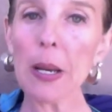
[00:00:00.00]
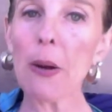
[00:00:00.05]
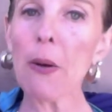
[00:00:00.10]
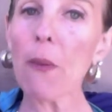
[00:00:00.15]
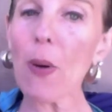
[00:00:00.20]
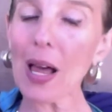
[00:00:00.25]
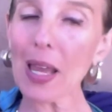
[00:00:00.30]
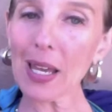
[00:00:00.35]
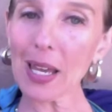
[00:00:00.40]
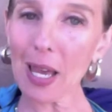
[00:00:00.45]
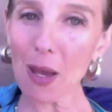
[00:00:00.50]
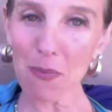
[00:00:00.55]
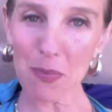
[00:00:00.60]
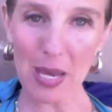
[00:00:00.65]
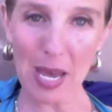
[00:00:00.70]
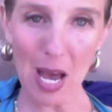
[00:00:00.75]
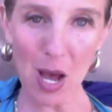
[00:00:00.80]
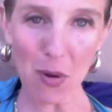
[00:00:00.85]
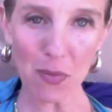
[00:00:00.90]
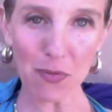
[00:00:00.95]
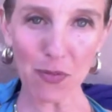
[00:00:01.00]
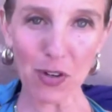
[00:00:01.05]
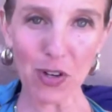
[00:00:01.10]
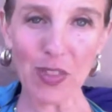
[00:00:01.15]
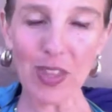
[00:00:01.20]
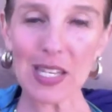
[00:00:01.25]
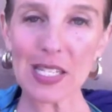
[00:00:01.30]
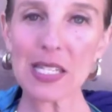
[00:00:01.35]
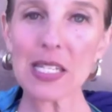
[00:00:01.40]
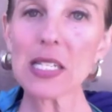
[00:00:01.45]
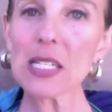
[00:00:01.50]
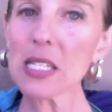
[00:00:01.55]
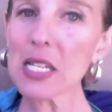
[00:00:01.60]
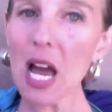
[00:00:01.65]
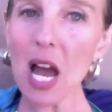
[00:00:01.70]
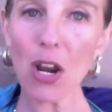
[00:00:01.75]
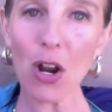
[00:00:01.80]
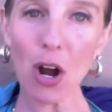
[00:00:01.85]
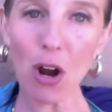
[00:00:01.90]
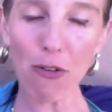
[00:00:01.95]
While it can be helpful, this is
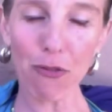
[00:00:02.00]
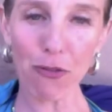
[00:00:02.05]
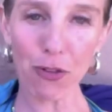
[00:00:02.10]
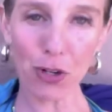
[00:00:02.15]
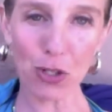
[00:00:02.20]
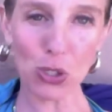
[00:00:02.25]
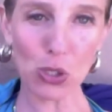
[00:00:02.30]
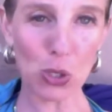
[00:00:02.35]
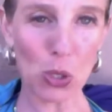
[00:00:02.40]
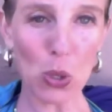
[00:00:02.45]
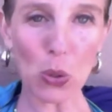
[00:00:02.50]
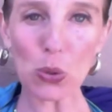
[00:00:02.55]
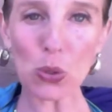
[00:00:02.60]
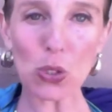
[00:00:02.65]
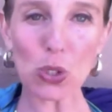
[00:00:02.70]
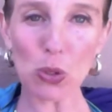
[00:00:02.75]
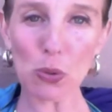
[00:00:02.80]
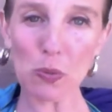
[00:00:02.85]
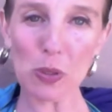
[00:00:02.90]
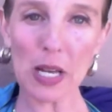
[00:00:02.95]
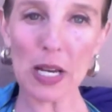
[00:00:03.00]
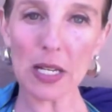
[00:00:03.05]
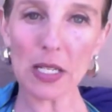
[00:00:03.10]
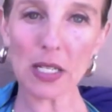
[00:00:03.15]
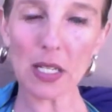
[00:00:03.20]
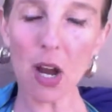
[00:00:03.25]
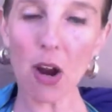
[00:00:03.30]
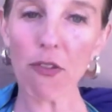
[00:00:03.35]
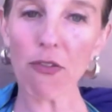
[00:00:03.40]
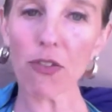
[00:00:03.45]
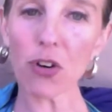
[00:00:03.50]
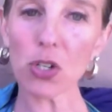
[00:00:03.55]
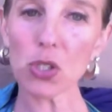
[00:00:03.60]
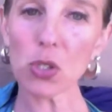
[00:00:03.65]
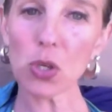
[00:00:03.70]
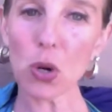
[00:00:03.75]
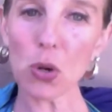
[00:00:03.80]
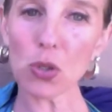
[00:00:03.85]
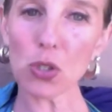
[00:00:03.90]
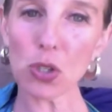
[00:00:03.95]
not our first go-to place. Our
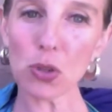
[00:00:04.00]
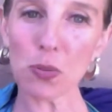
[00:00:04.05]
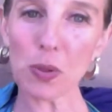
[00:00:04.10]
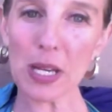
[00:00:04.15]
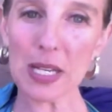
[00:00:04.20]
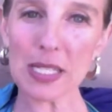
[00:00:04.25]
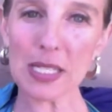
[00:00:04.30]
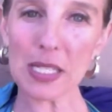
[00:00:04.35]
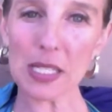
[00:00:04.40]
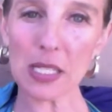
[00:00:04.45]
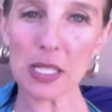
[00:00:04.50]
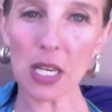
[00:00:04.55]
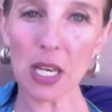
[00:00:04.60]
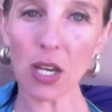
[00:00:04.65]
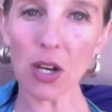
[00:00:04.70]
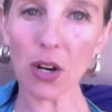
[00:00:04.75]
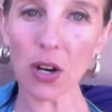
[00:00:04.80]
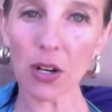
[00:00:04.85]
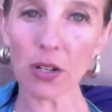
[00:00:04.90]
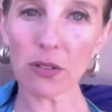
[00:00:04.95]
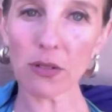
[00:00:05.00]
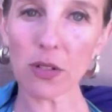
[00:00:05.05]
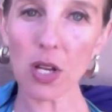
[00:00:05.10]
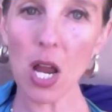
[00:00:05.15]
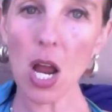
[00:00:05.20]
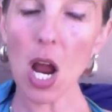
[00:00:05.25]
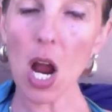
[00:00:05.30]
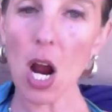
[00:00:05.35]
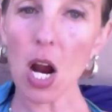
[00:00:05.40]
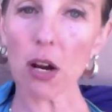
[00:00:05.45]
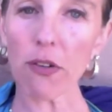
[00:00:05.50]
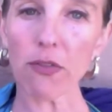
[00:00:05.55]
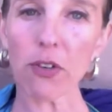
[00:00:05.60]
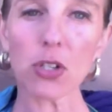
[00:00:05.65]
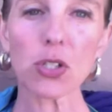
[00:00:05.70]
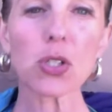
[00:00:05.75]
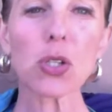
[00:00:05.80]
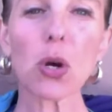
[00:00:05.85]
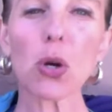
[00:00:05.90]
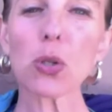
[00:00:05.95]
first go-to place is here. Our
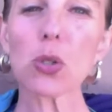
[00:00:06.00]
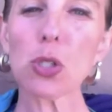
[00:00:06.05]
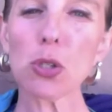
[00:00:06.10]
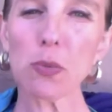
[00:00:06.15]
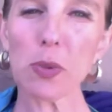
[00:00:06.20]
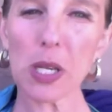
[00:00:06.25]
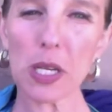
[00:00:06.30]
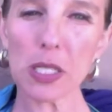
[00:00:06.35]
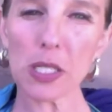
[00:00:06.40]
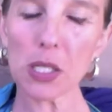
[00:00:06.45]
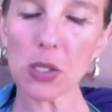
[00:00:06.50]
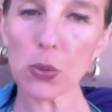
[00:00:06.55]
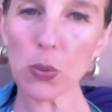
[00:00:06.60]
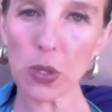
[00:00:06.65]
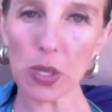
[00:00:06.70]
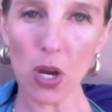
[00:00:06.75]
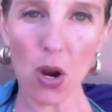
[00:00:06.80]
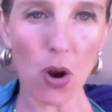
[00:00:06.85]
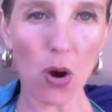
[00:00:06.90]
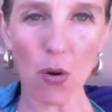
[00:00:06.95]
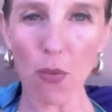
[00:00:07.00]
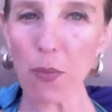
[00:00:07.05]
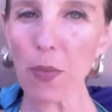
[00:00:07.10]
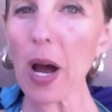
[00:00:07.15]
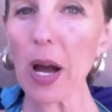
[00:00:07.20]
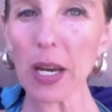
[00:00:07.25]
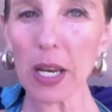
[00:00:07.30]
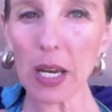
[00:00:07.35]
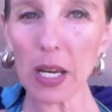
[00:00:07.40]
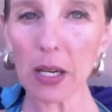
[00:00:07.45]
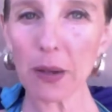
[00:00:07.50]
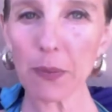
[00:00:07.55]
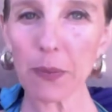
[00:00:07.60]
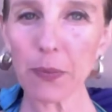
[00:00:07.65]
first go-to place is with our own body.